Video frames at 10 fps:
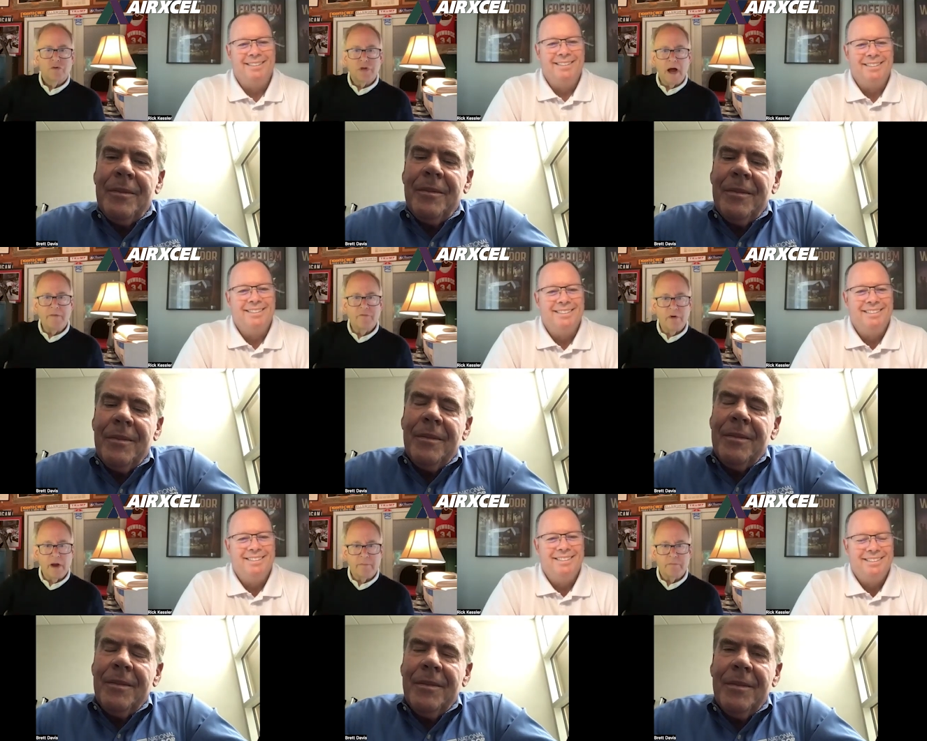Speaker 1: Time
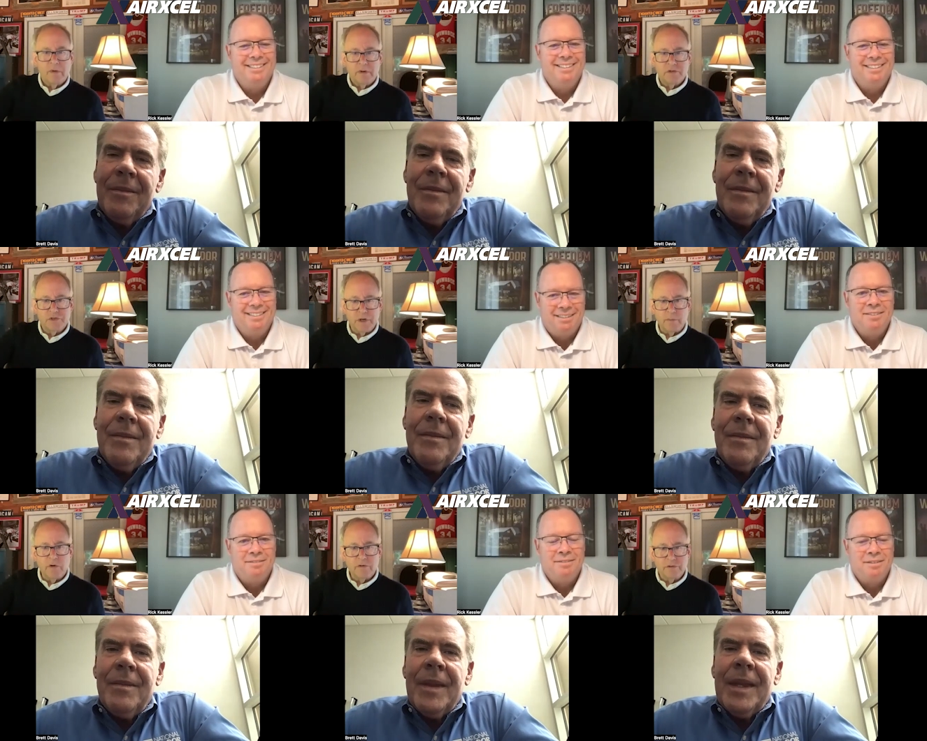frame
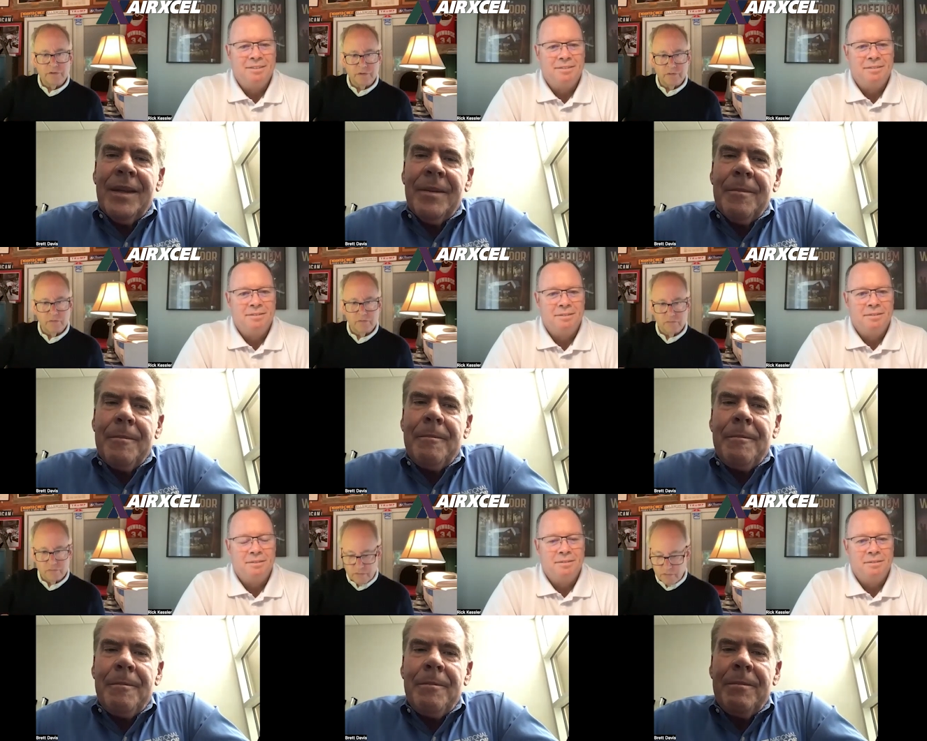similar to
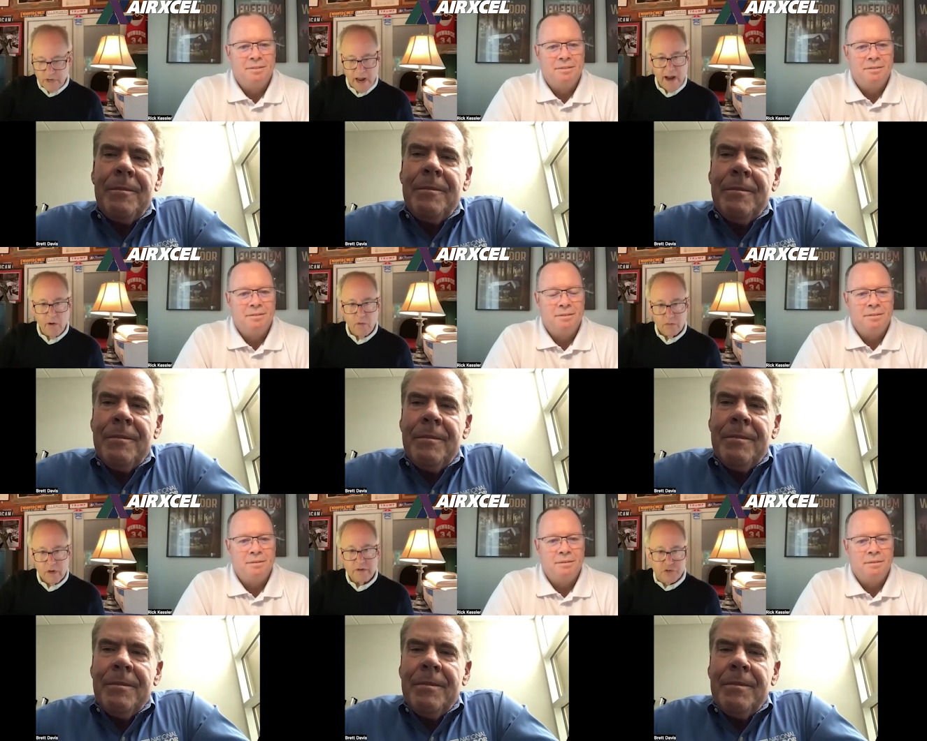now,
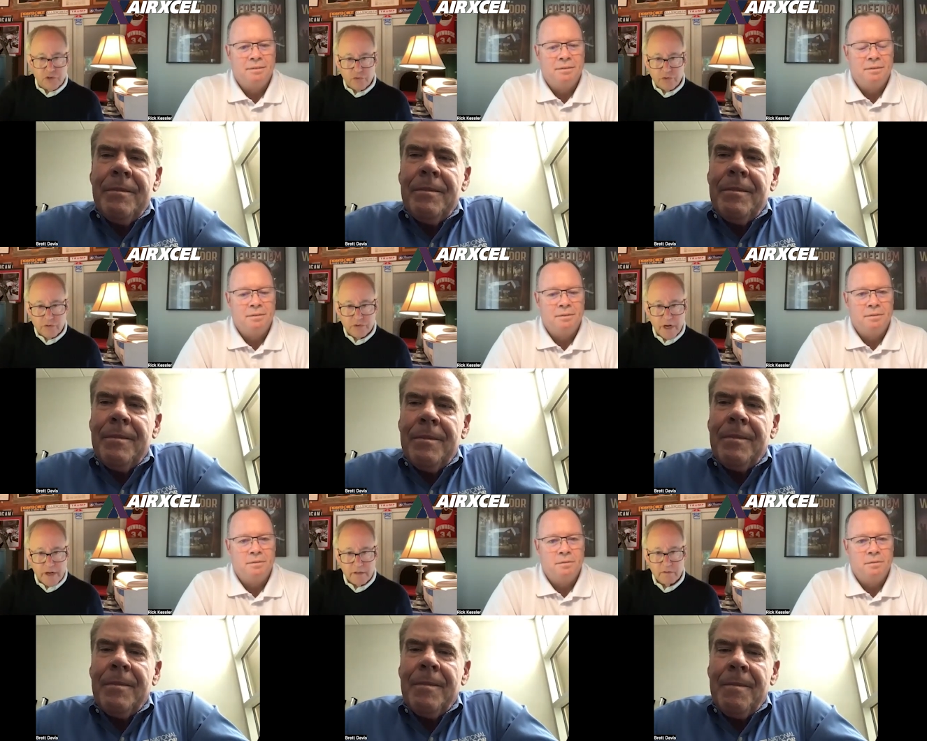uh, June, you're
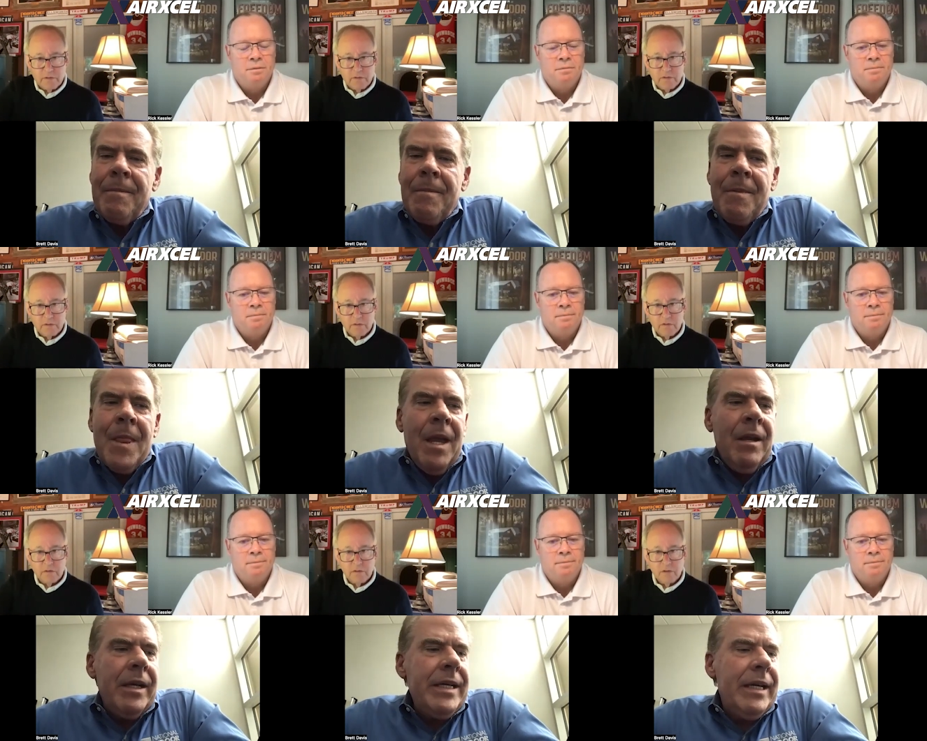saying?
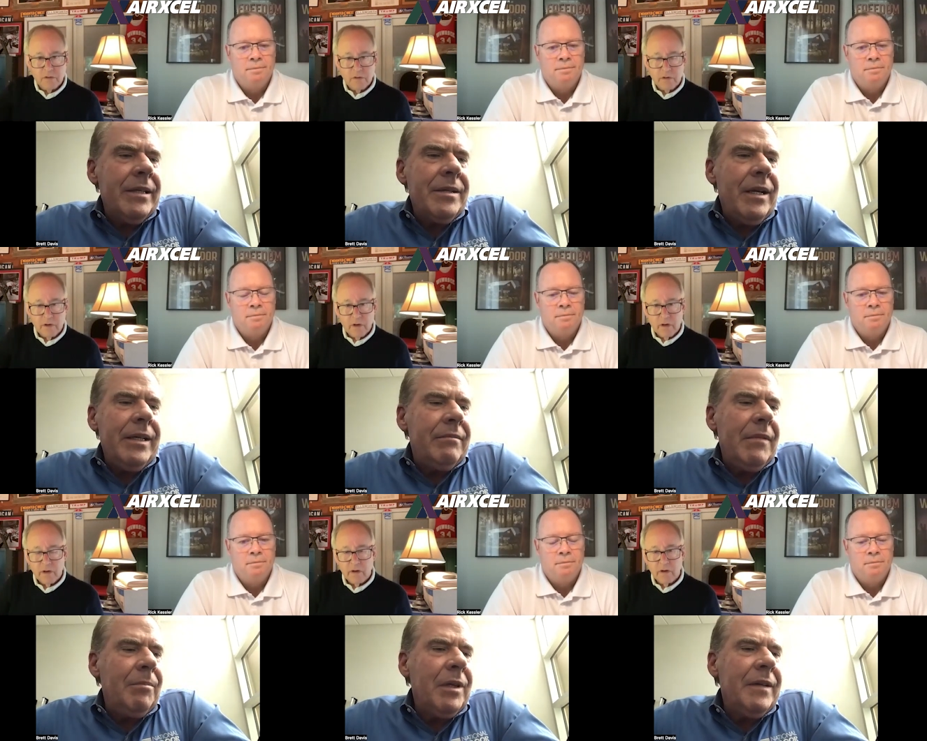Yes,
Speaker 2: I,
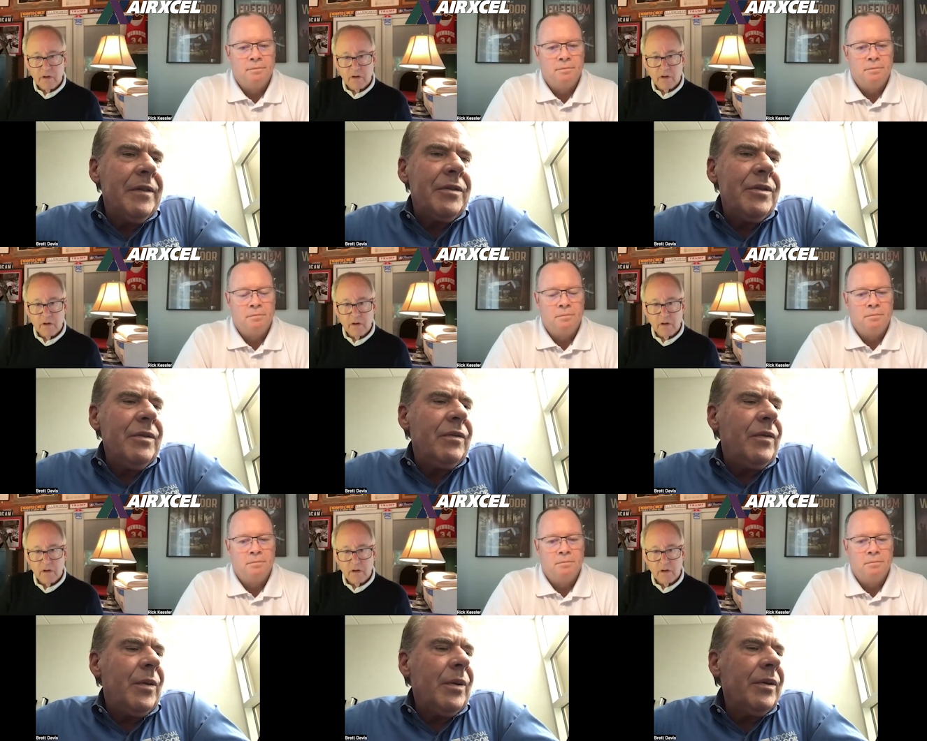I believe it's June
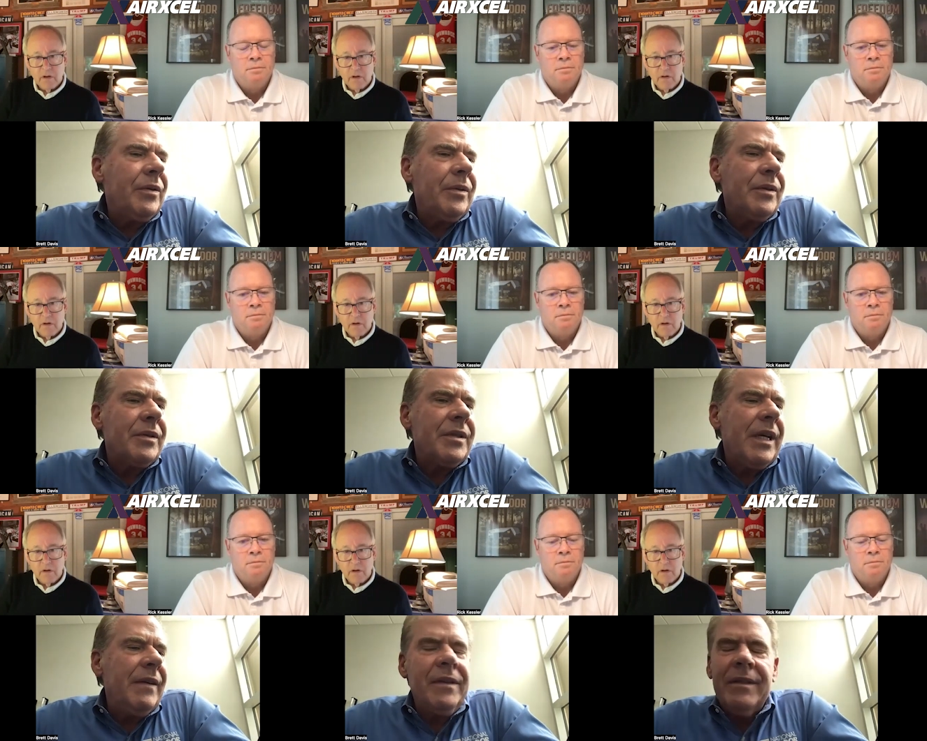4th through the
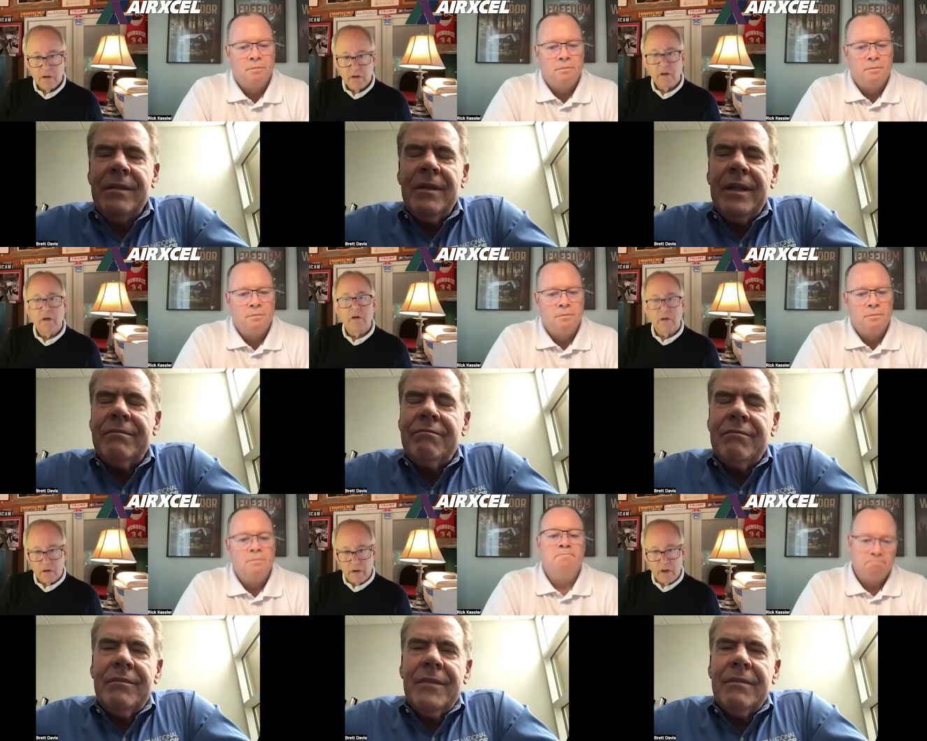7th.
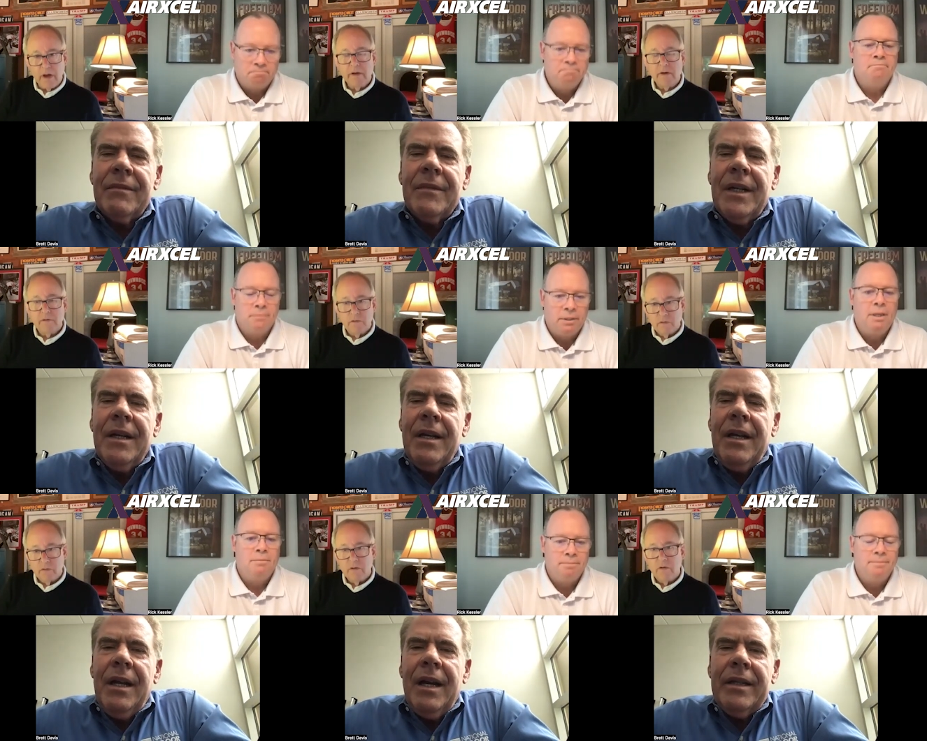Okay.
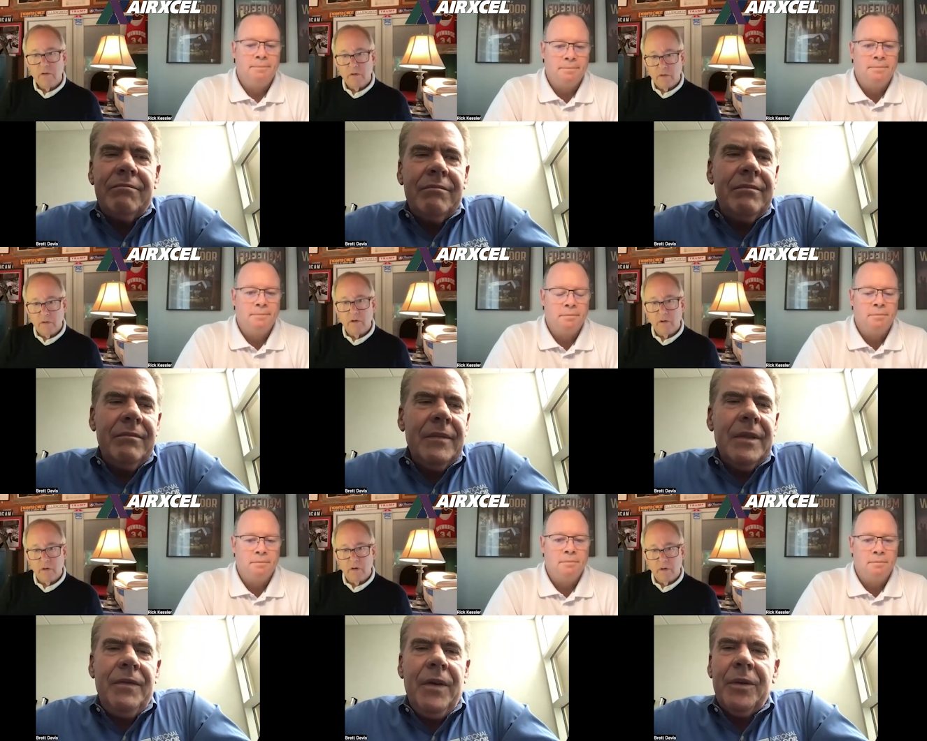Okay. I,
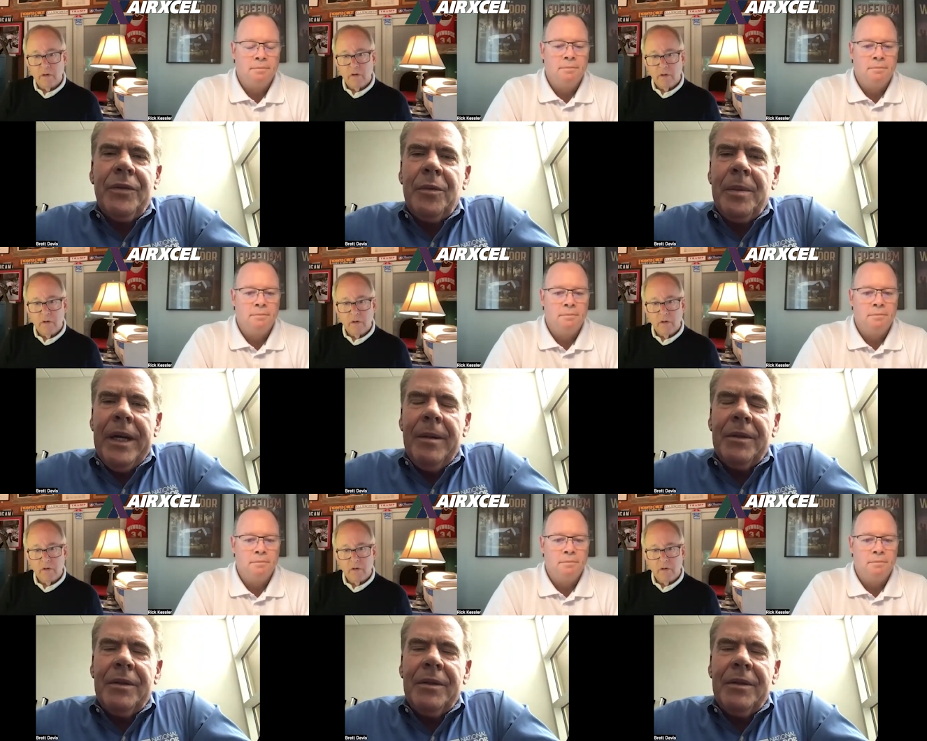folks will be able